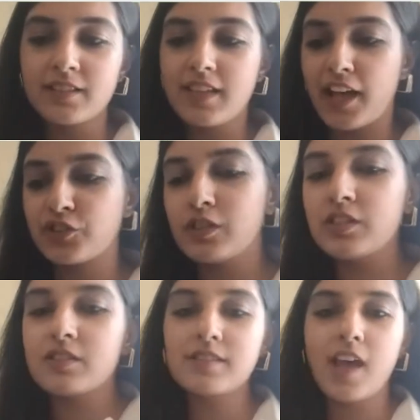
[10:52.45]
It's
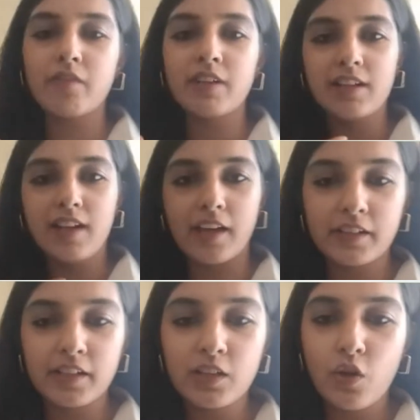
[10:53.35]
actually just having
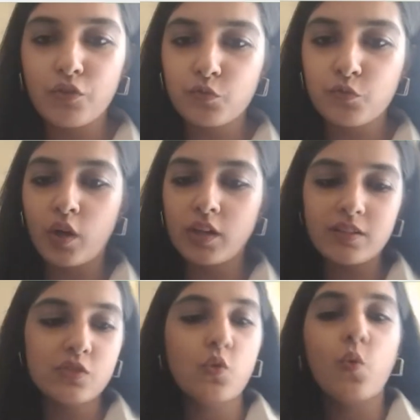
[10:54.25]
clarity of
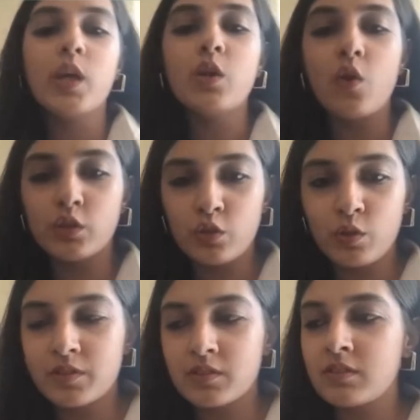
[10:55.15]
what is going on in
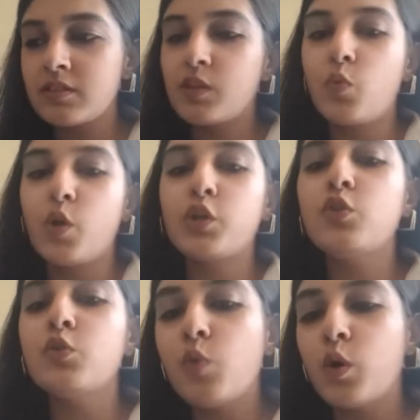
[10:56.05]
your business and
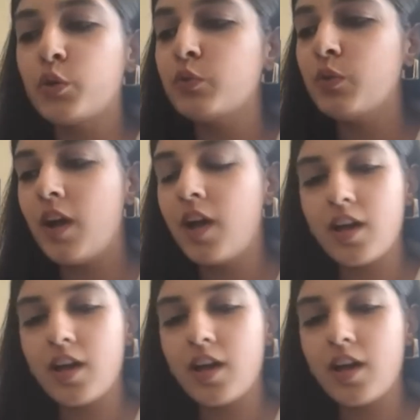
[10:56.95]
what you want to